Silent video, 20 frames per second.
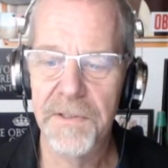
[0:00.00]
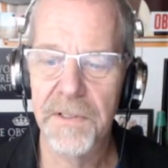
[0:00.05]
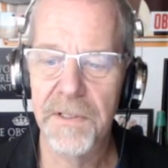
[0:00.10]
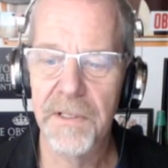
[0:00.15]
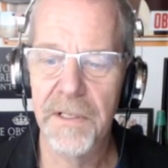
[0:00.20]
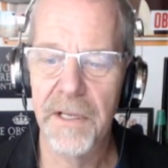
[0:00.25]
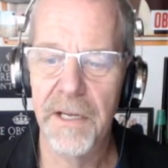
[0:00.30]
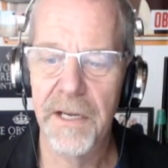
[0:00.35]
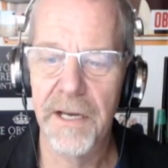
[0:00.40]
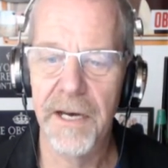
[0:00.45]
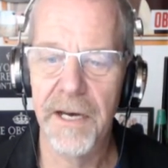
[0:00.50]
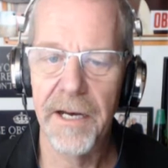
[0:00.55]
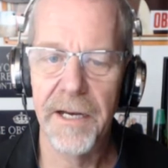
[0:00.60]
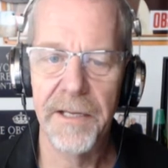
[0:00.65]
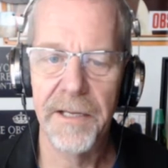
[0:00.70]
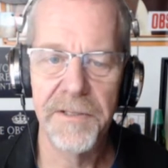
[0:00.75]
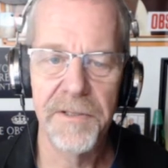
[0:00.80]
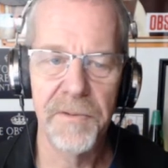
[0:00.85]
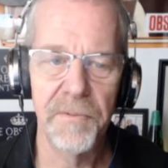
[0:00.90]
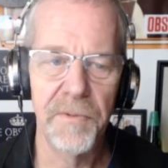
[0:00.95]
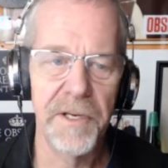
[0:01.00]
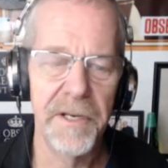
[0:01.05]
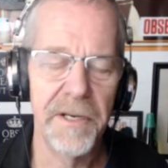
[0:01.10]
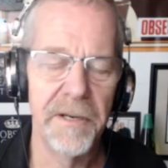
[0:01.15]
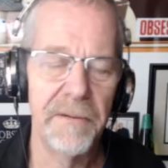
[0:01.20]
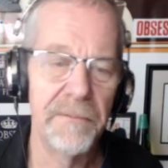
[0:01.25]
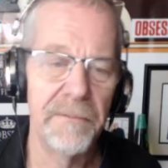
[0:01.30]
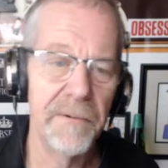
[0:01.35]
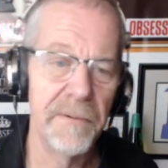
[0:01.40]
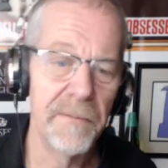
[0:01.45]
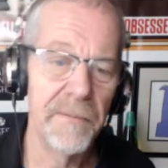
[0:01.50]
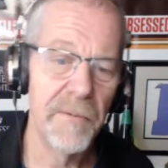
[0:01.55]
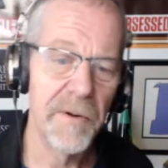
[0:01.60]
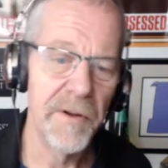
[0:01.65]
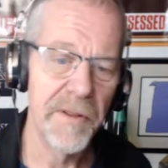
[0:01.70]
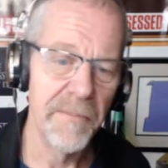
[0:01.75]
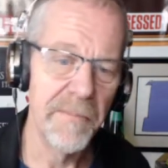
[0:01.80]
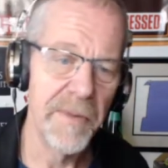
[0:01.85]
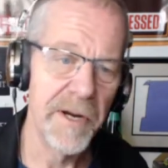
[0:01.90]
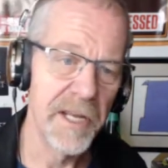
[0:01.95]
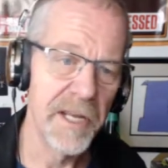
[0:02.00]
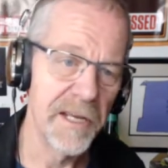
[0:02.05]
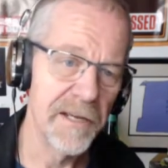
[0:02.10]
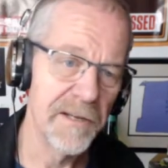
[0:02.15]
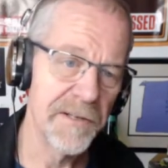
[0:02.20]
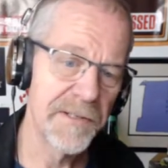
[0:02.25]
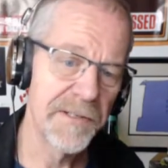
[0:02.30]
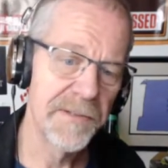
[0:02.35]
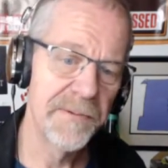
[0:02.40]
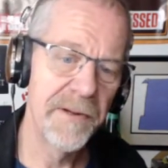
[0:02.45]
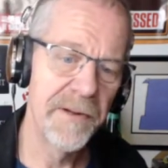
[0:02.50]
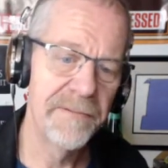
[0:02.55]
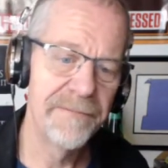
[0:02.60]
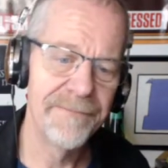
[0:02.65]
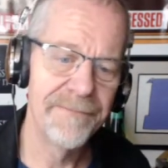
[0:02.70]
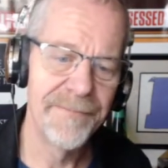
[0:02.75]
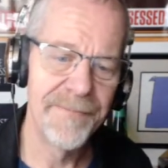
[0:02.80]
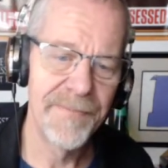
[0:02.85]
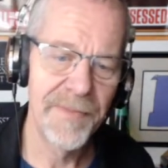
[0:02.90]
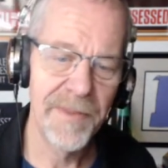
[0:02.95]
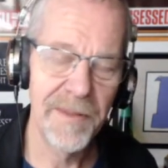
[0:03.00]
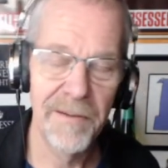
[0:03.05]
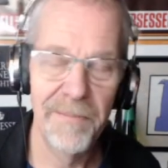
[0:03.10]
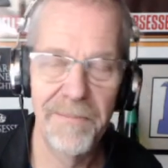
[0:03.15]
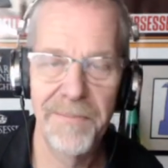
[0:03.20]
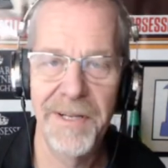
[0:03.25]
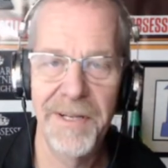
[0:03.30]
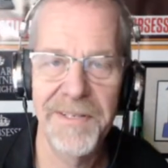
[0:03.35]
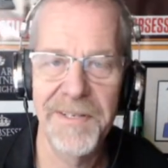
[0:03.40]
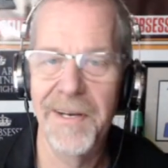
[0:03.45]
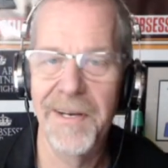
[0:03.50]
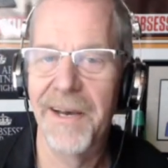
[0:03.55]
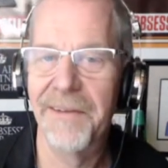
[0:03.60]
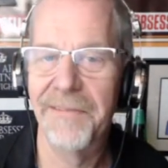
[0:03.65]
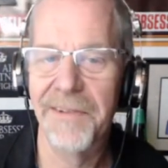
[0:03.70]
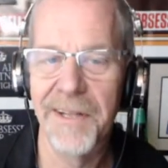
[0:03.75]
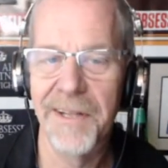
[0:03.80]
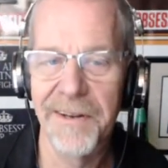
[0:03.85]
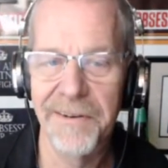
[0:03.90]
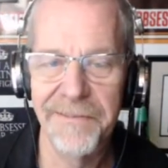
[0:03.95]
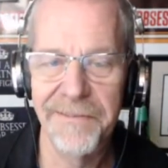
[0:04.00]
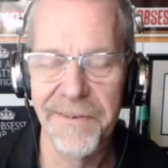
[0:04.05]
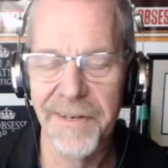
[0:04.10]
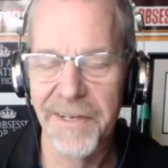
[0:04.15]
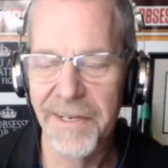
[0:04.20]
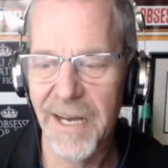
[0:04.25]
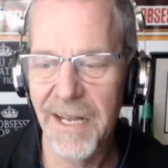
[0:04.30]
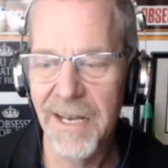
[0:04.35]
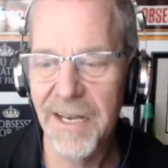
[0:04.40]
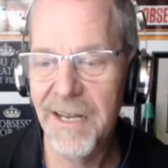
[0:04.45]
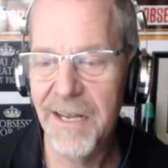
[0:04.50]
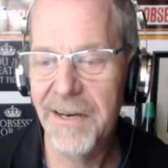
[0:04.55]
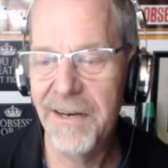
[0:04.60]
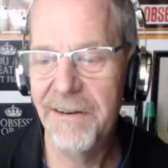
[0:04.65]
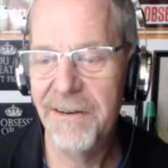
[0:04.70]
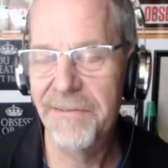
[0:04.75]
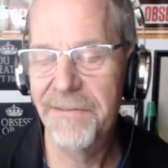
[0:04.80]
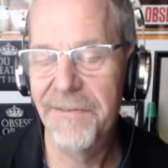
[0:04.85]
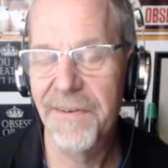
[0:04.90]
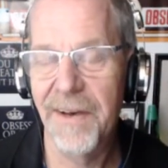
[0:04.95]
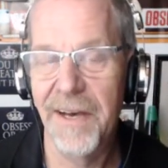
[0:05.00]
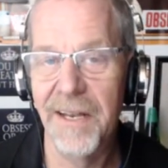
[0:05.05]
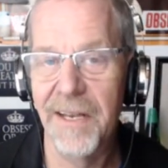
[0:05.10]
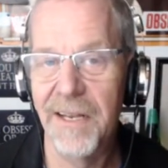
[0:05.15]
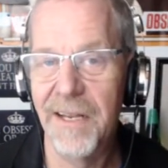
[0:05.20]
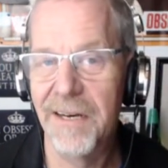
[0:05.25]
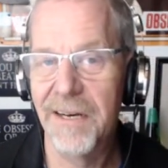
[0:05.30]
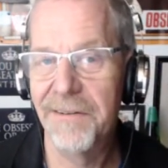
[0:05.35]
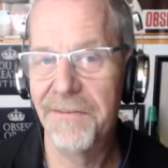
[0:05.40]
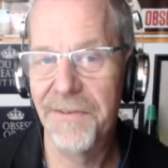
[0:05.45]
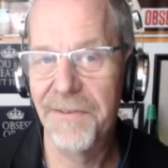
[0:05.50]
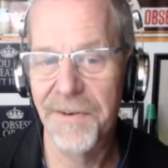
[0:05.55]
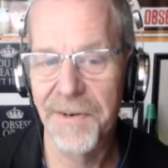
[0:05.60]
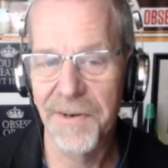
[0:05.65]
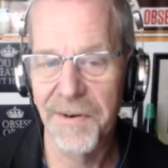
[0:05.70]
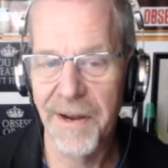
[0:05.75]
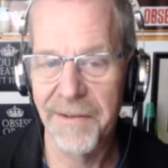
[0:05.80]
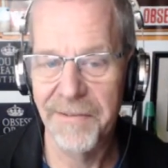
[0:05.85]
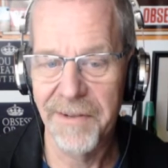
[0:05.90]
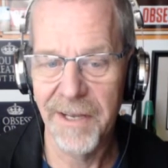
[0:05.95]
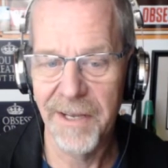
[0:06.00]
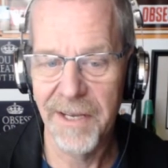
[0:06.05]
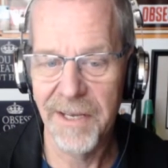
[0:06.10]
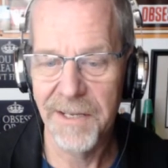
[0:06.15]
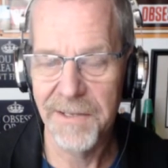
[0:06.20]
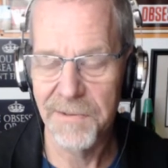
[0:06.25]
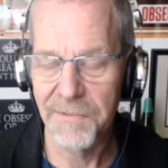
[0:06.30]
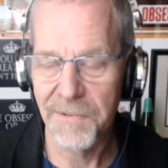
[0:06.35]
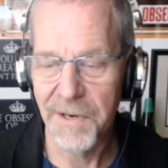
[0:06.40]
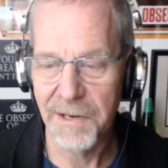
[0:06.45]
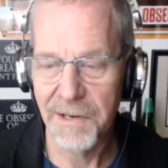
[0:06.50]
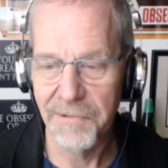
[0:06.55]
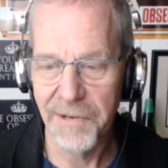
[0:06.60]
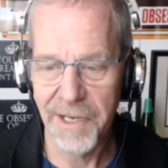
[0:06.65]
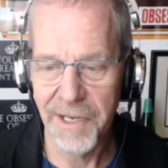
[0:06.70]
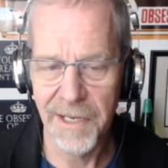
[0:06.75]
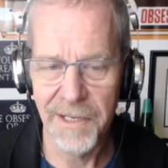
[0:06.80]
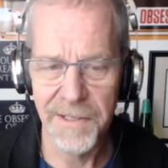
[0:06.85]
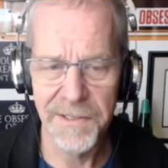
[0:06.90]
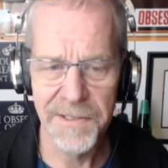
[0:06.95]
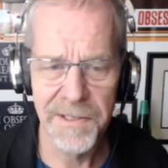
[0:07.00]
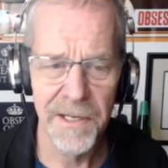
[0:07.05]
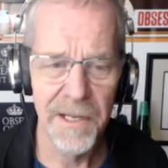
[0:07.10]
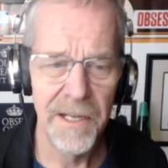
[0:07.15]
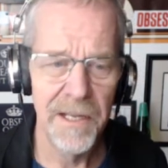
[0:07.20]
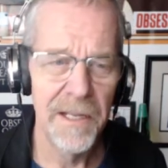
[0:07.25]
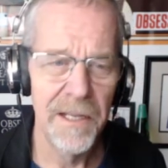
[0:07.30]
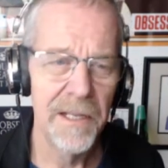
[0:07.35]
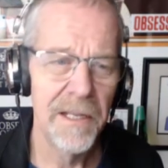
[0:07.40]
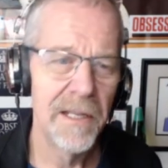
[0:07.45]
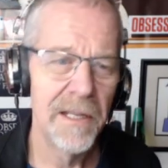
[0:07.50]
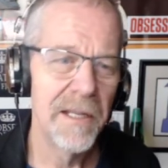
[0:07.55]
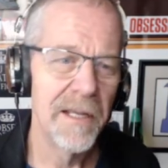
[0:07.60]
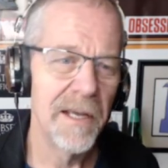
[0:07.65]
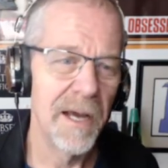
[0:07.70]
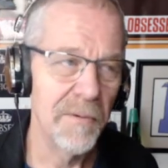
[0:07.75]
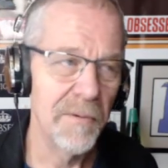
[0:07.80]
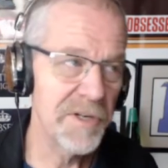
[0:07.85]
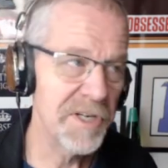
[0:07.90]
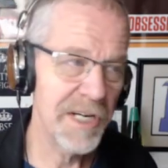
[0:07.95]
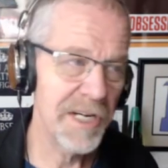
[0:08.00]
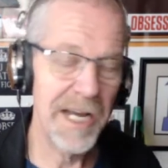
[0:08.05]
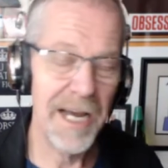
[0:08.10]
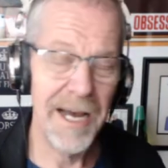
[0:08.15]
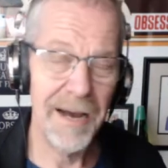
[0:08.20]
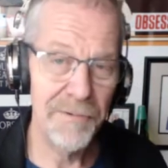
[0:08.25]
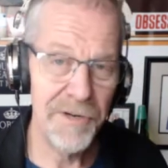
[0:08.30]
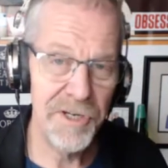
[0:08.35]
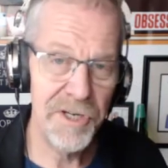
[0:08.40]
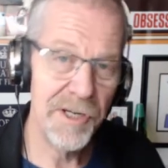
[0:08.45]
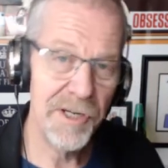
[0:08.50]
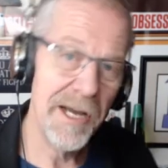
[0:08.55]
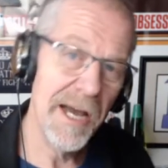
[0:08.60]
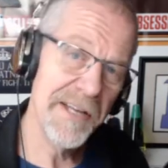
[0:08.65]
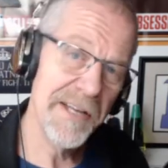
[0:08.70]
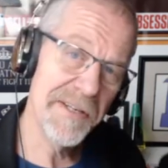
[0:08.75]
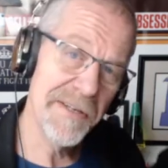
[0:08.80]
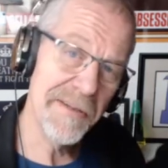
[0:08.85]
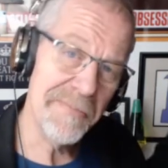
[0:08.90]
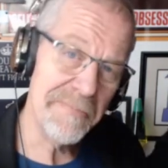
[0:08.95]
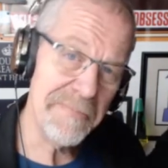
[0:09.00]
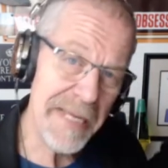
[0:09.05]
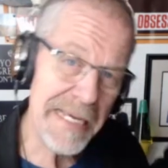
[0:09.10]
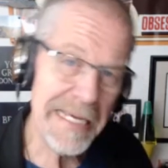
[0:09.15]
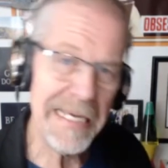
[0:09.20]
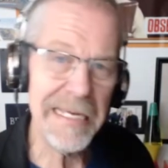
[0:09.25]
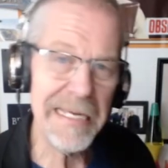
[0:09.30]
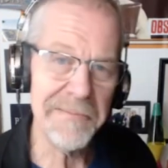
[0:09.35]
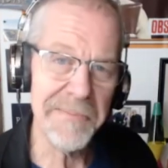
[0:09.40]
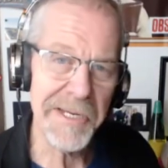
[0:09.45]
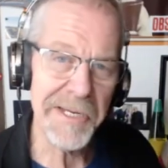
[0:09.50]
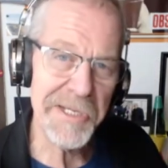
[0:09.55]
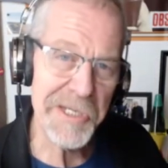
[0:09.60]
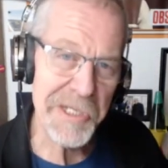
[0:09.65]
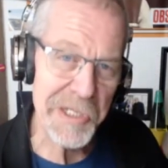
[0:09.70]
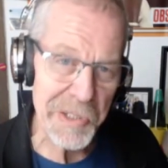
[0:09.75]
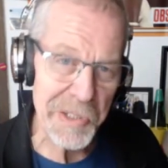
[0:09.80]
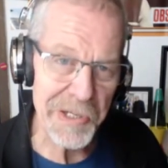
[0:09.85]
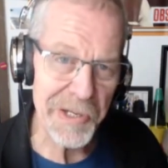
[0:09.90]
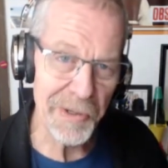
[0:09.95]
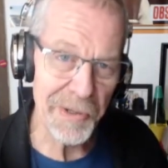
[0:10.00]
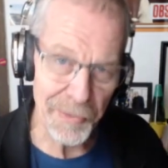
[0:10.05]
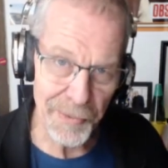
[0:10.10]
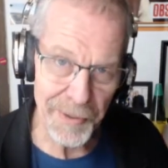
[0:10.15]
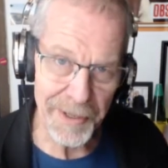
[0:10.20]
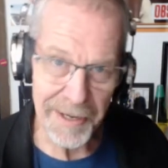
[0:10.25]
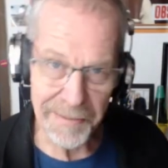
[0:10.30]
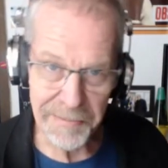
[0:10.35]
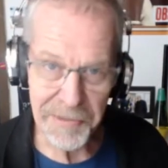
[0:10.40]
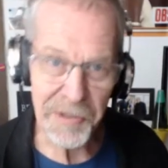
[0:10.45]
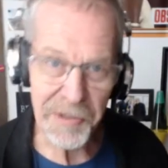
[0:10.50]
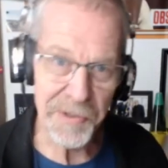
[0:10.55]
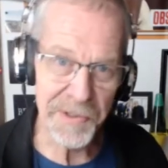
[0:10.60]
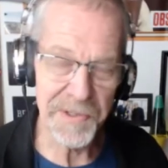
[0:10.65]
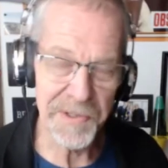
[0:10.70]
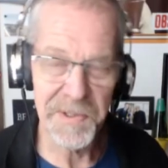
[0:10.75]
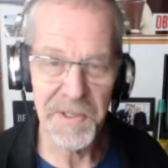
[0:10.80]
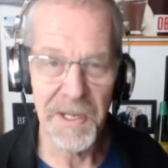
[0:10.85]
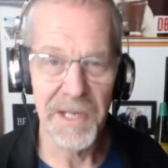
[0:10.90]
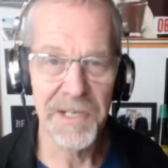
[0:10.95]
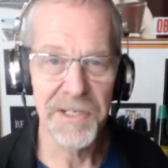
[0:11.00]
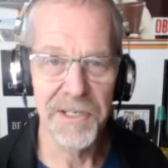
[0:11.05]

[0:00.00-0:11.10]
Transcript: It's where the money is. Plus, I have a lot of fun. I love photographing kids and working with kids. I wish you guys could be in my studio when I'm doing a session.